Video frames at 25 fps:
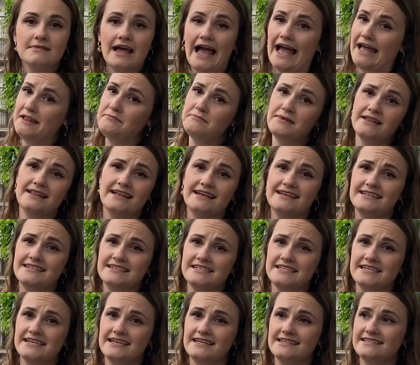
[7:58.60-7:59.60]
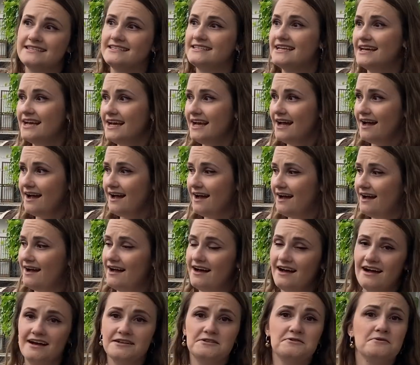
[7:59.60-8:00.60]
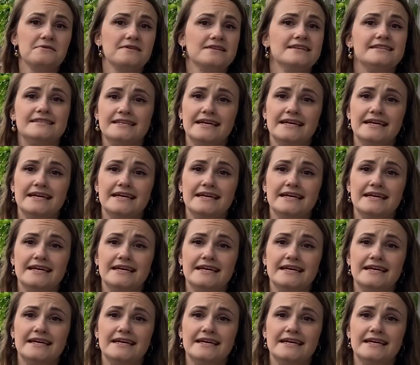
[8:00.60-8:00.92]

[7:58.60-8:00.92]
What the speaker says: and Milan just took this